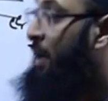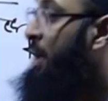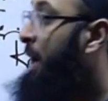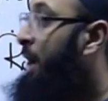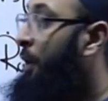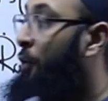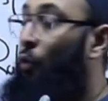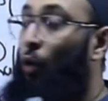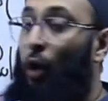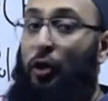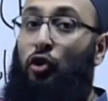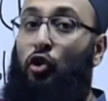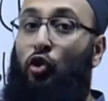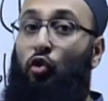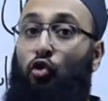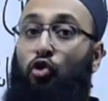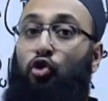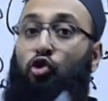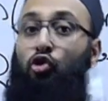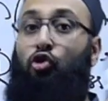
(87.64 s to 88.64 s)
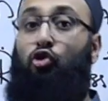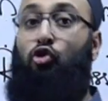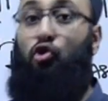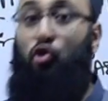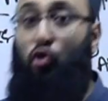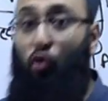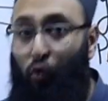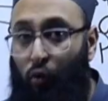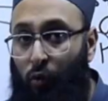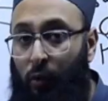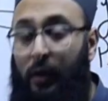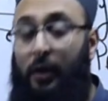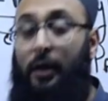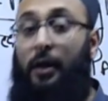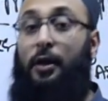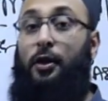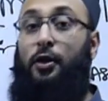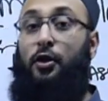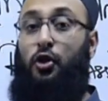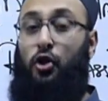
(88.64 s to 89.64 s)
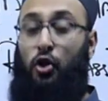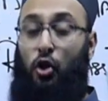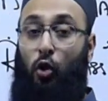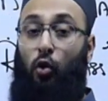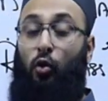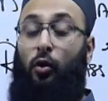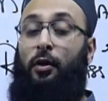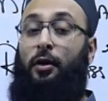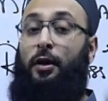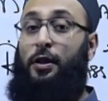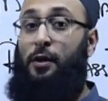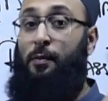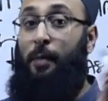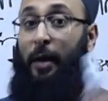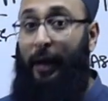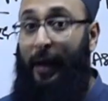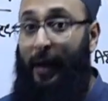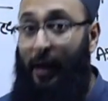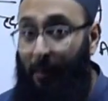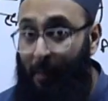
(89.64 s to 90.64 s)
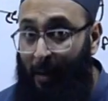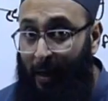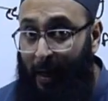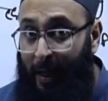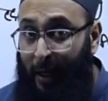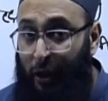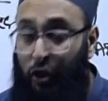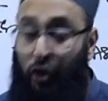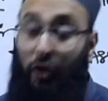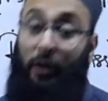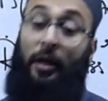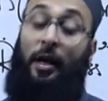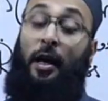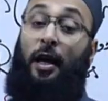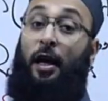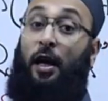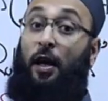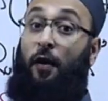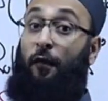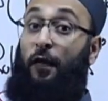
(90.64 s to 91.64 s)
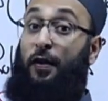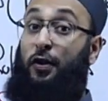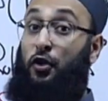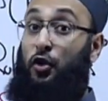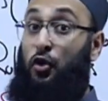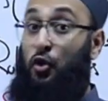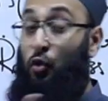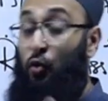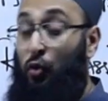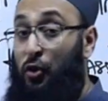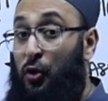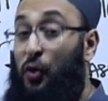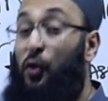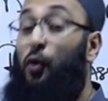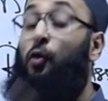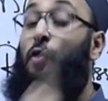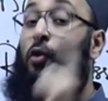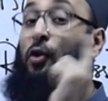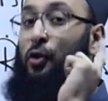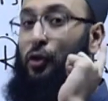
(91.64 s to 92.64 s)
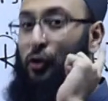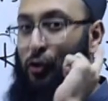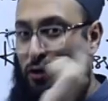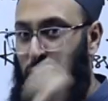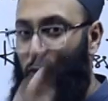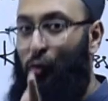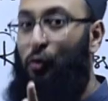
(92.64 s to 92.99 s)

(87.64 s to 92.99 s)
What you should do. So this is my recommendation. If it suits you, do